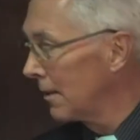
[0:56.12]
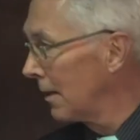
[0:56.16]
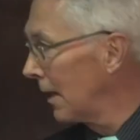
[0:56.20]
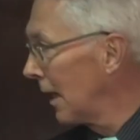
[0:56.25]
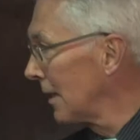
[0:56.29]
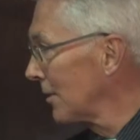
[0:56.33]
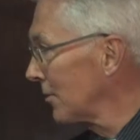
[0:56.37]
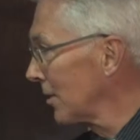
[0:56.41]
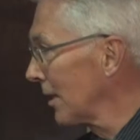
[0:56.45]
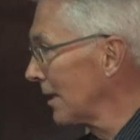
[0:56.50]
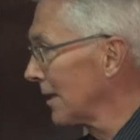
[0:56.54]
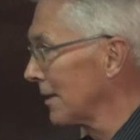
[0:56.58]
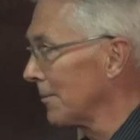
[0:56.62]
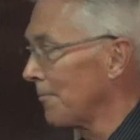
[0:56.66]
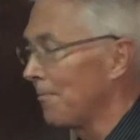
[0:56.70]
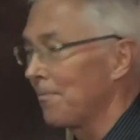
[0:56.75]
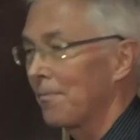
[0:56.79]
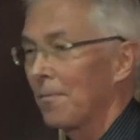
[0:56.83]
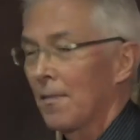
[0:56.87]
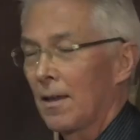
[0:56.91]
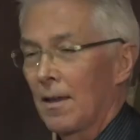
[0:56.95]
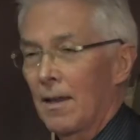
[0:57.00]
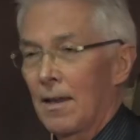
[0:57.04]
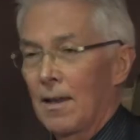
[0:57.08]
as I
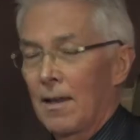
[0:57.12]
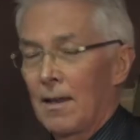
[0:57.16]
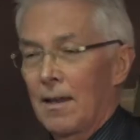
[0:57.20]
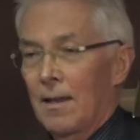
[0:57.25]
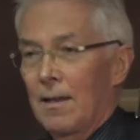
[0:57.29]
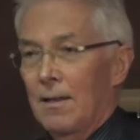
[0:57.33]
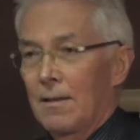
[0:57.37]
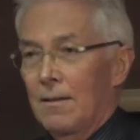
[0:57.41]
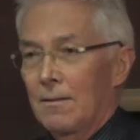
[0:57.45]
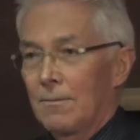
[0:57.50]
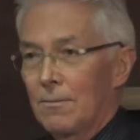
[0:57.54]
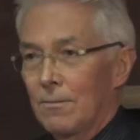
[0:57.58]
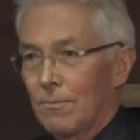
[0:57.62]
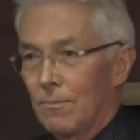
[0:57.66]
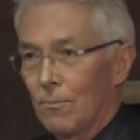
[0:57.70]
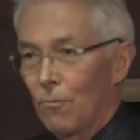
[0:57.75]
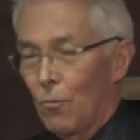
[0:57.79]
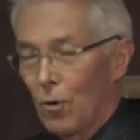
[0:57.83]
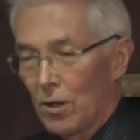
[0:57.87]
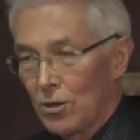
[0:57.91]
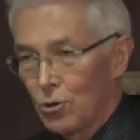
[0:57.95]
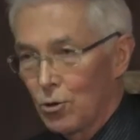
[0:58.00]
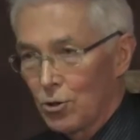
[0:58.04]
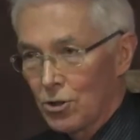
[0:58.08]

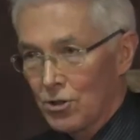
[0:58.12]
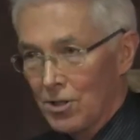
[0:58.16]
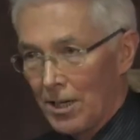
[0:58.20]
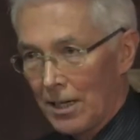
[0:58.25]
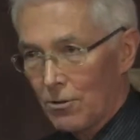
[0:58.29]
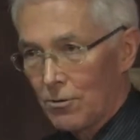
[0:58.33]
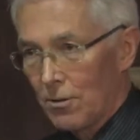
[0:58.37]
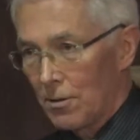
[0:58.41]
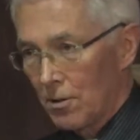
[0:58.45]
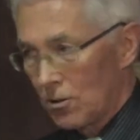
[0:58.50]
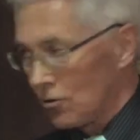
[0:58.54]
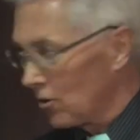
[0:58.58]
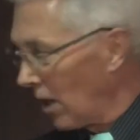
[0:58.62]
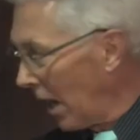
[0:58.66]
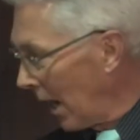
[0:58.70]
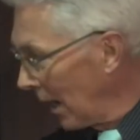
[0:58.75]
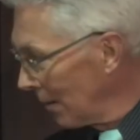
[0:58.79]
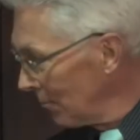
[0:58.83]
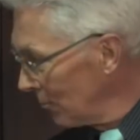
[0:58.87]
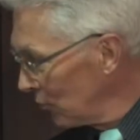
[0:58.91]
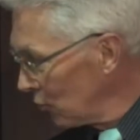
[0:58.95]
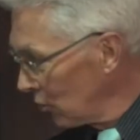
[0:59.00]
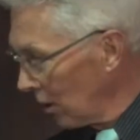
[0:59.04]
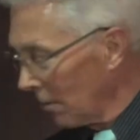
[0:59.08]
want to stick to the
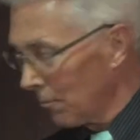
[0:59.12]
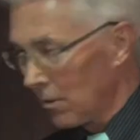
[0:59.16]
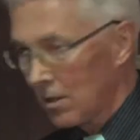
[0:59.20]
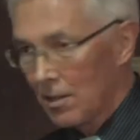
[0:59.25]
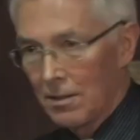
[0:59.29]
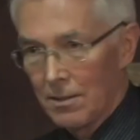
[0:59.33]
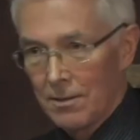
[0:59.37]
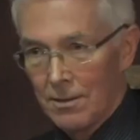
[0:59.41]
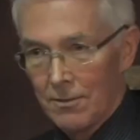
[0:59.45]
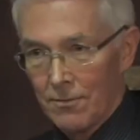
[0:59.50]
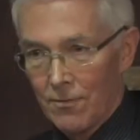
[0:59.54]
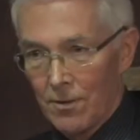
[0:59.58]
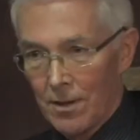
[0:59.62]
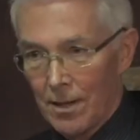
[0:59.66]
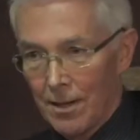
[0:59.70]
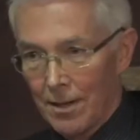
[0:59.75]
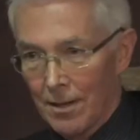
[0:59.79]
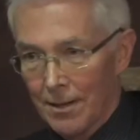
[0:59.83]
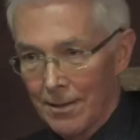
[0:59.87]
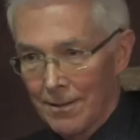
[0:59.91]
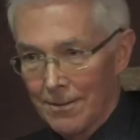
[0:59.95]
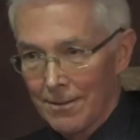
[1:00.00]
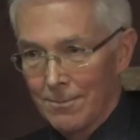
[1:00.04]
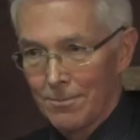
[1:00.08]
time, Chairman, and if
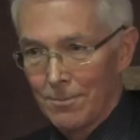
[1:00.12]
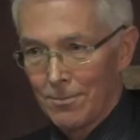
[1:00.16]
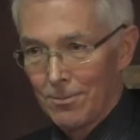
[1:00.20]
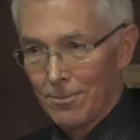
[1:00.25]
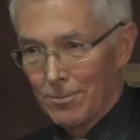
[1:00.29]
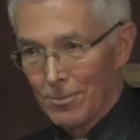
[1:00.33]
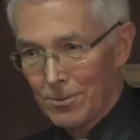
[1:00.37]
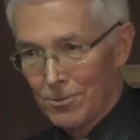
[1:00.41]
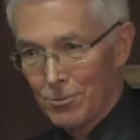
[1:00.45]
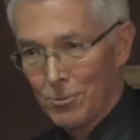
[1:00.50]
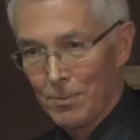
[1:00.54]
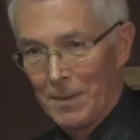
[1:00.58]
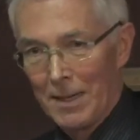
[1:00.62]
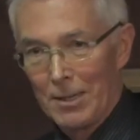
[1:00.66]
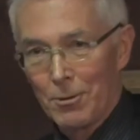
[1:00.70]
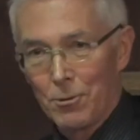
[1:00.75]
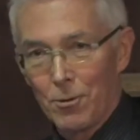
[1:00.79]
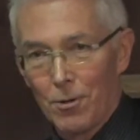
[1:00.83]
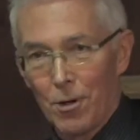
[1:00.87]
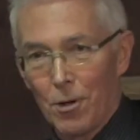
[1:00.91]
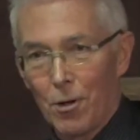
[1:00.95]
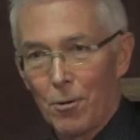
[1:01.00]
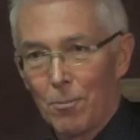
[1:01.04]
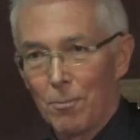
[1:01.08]
I speak too long,